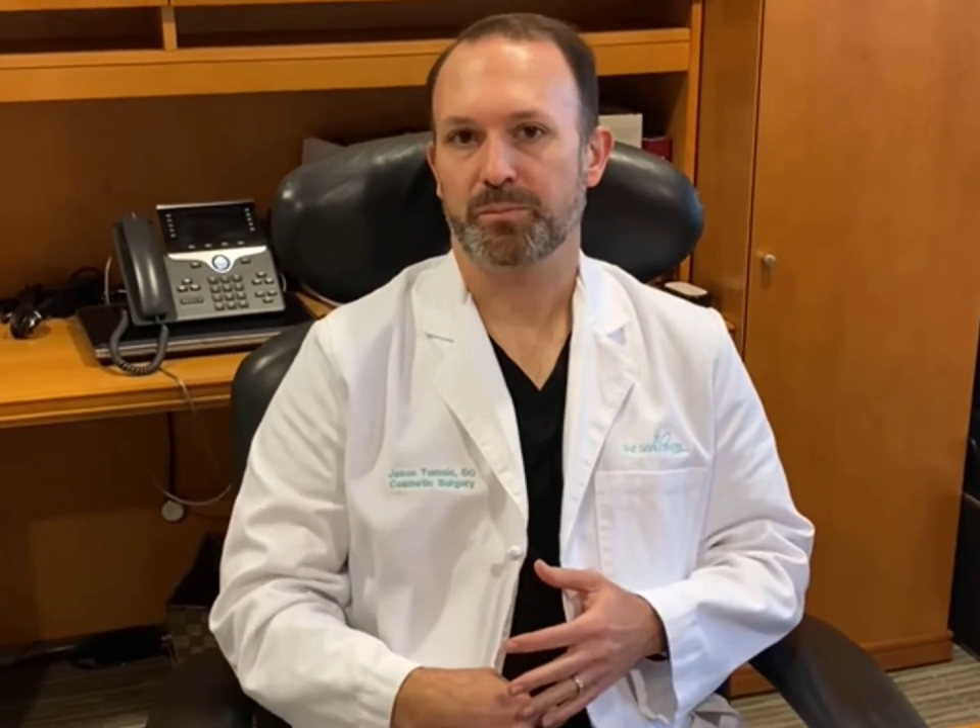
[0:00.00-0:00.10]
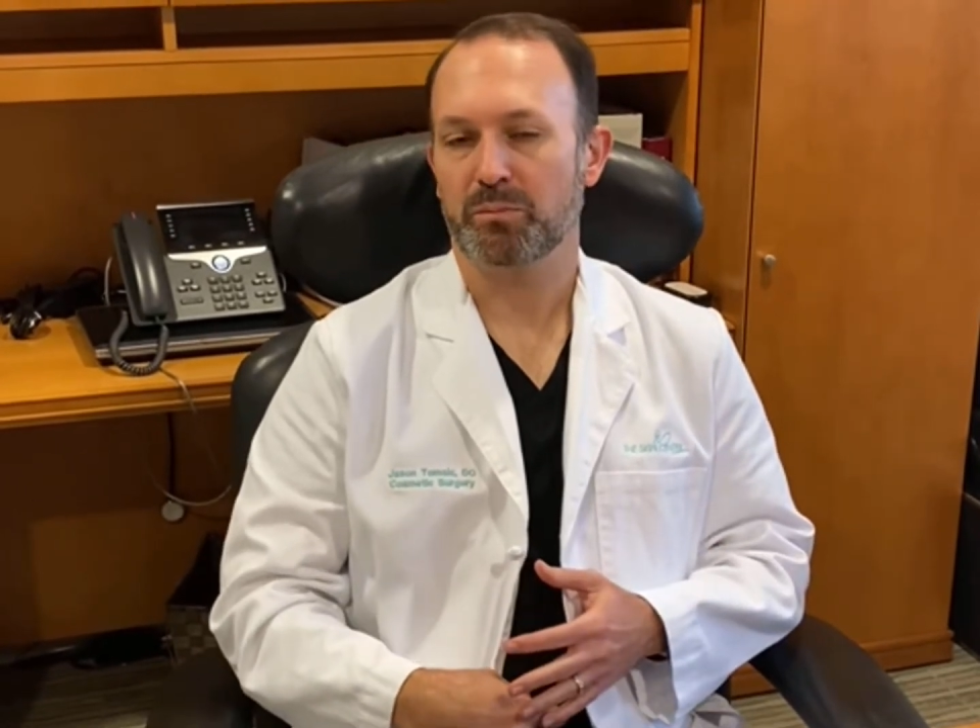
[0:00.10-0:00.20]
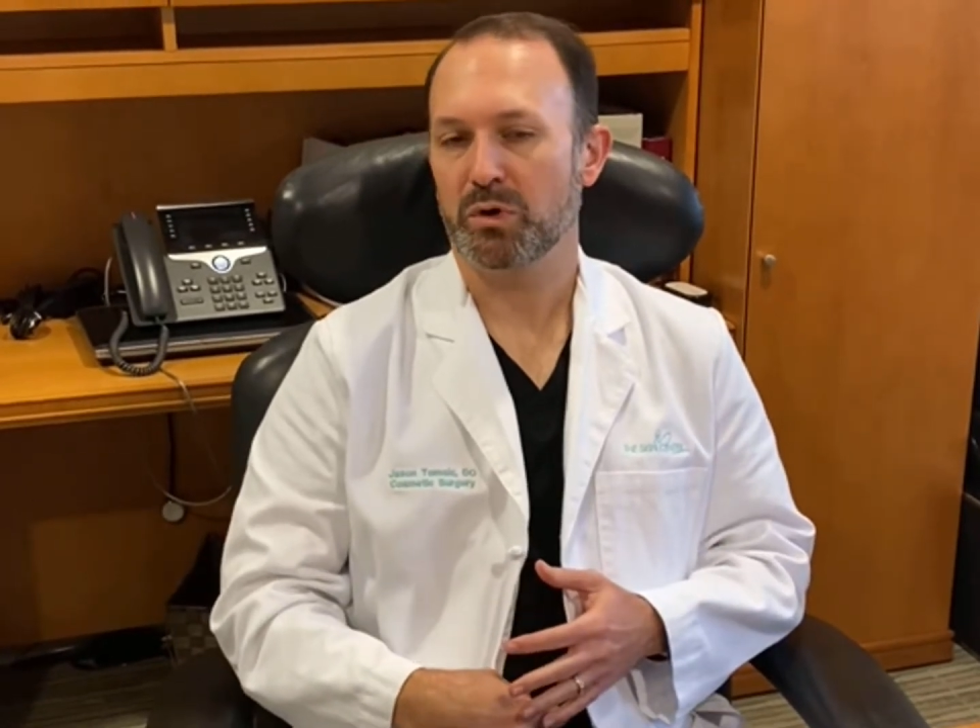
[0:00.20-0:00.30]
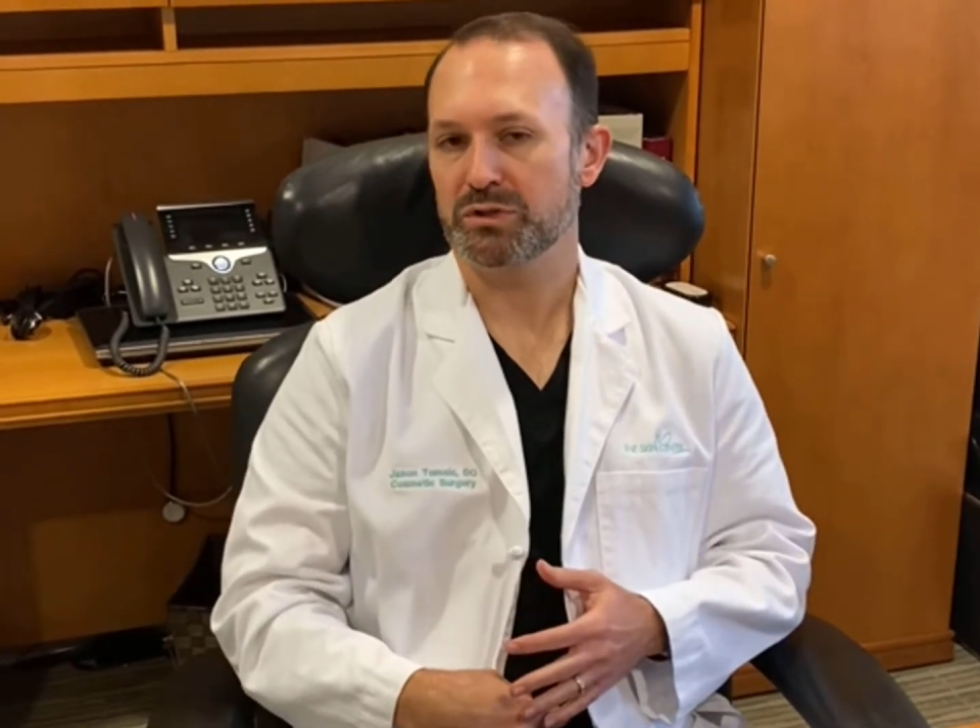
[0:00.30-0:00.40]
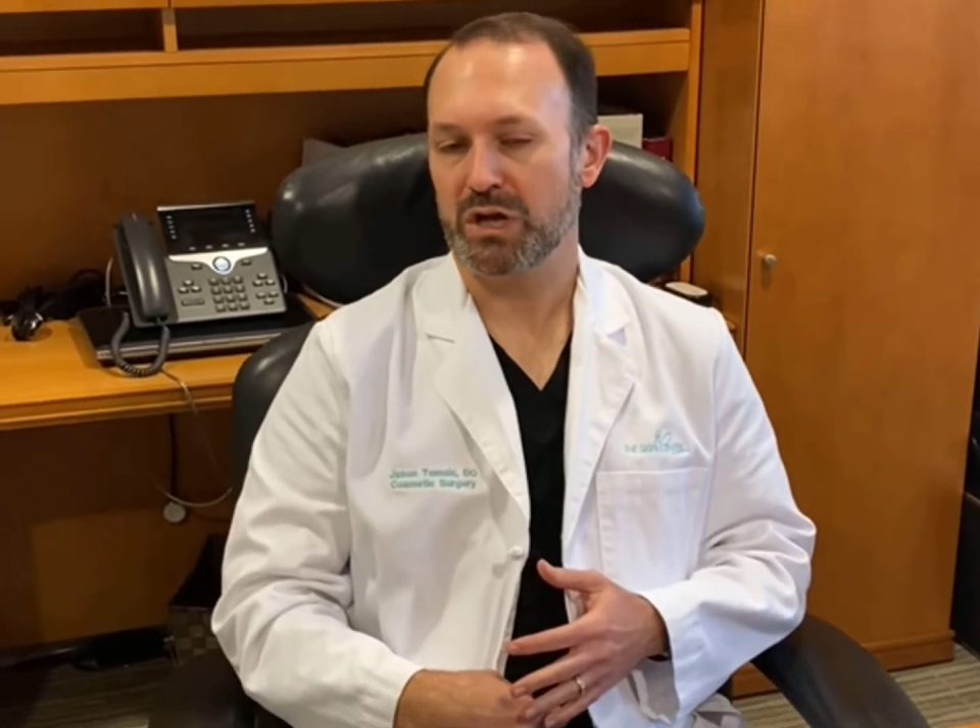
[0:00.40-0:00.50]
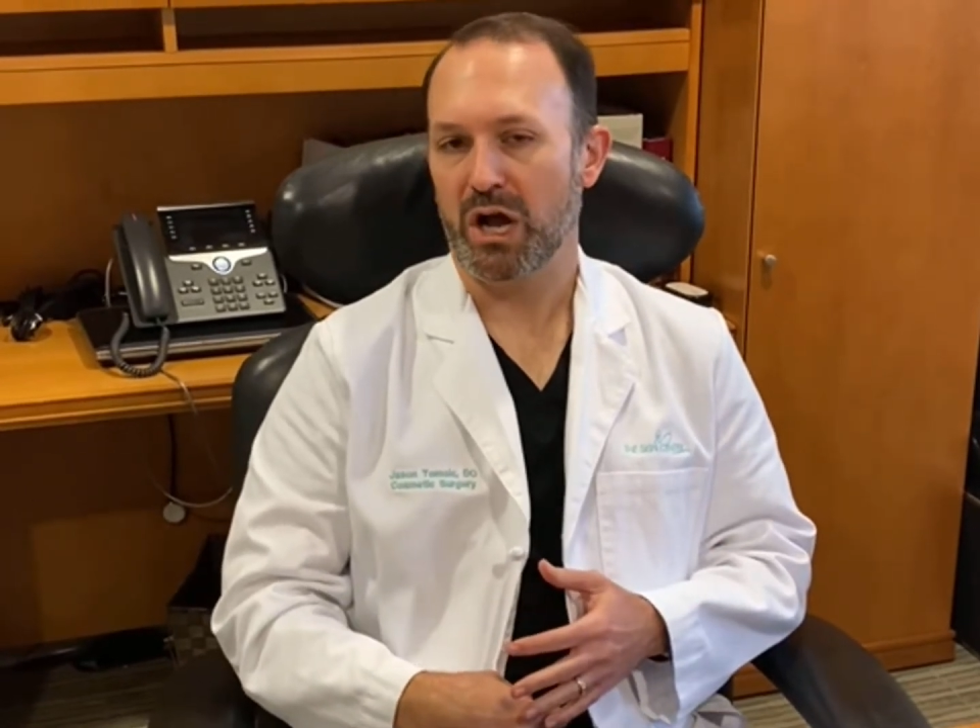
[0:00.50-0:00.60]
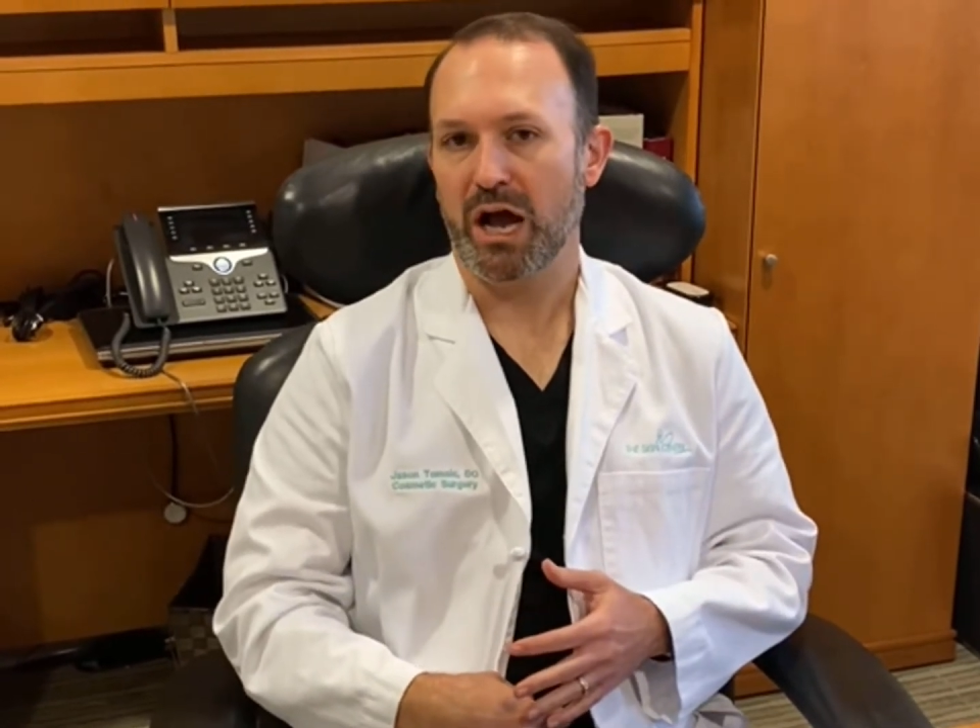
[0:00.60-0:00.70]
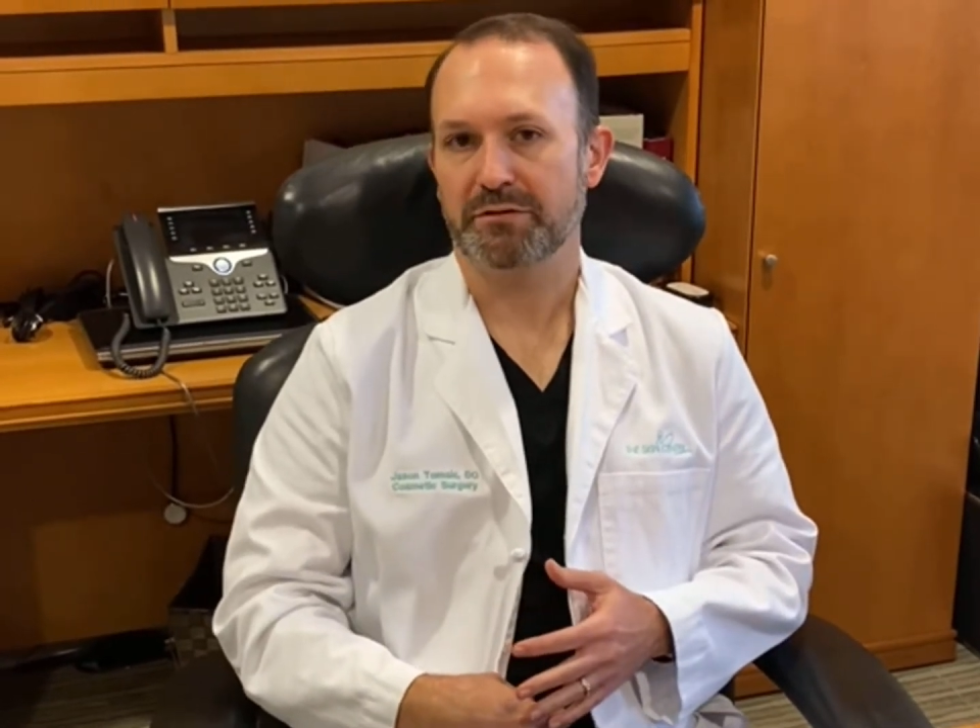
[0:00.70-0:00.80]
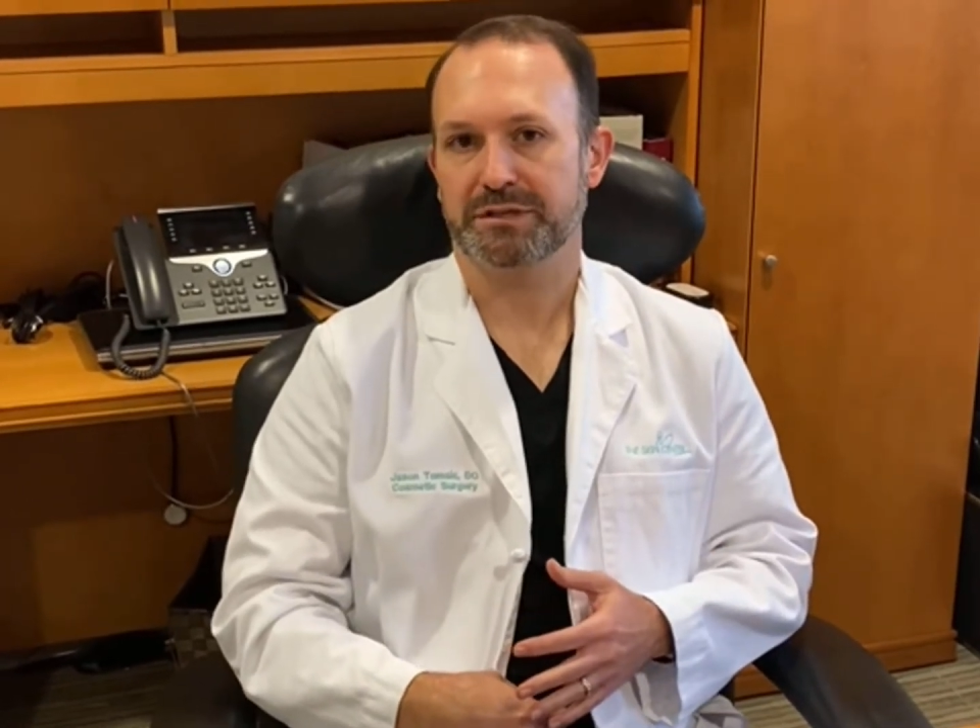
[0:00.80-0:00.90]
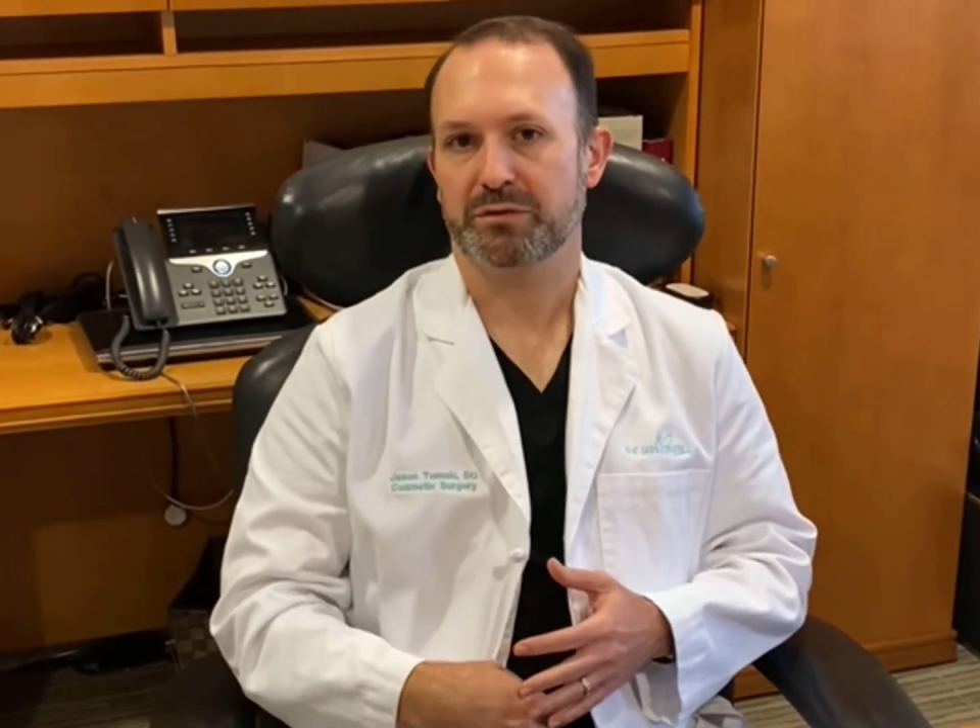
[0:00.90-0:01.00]
most
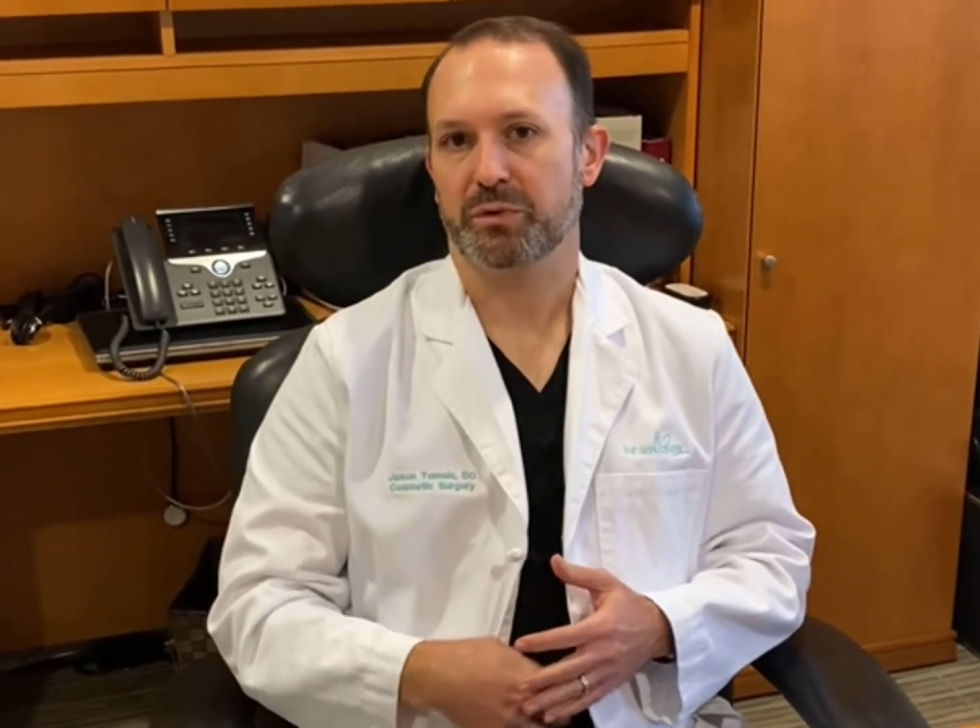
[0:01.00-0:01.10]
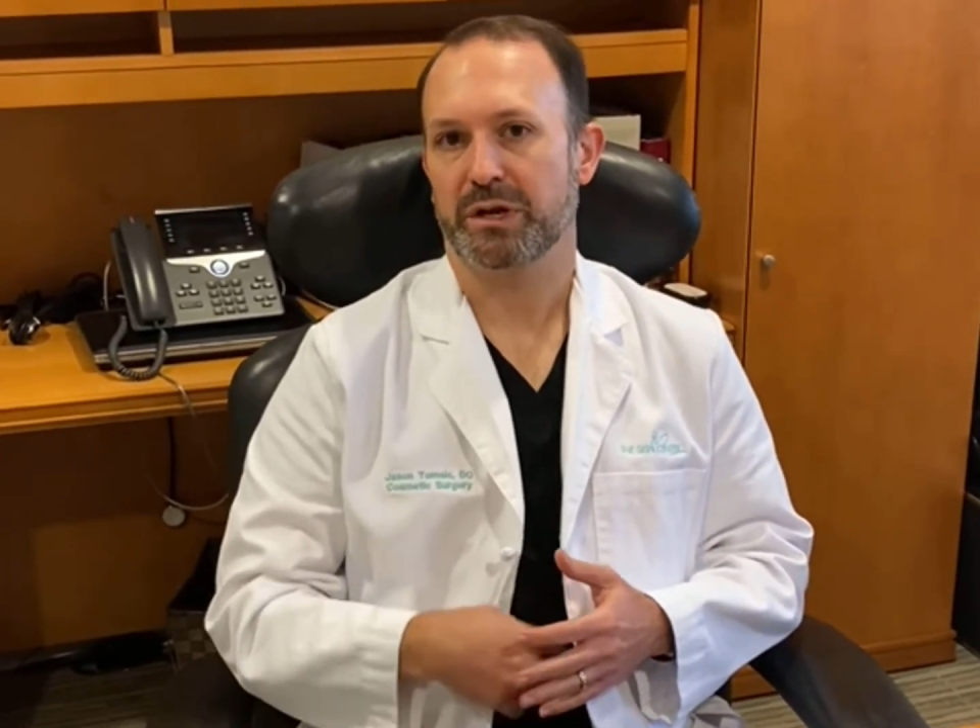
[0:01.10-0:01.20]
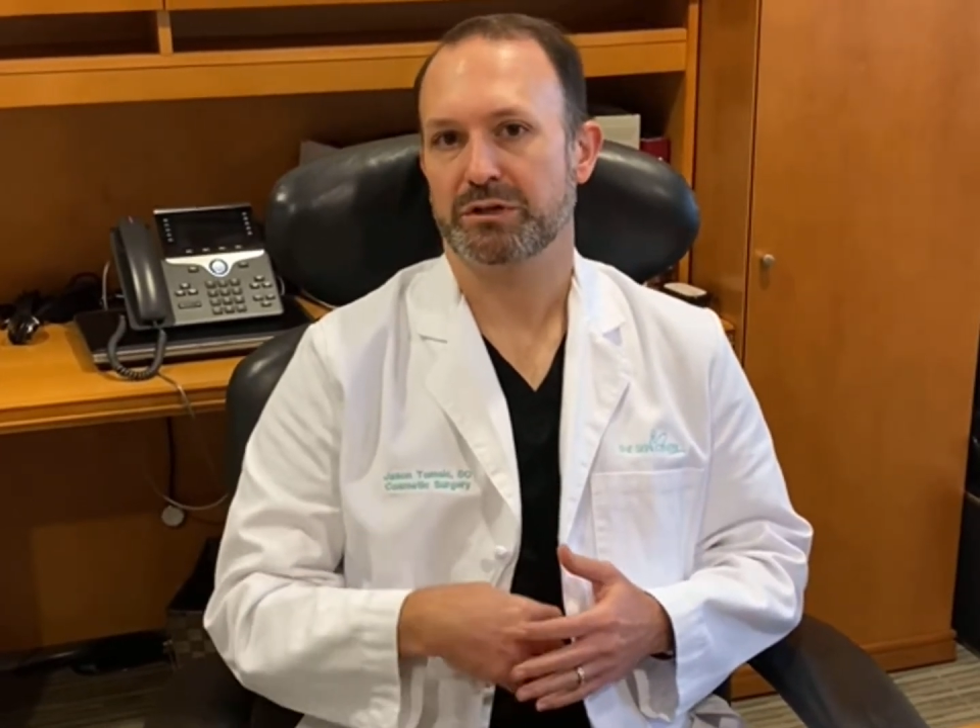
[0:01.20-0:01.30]
often we are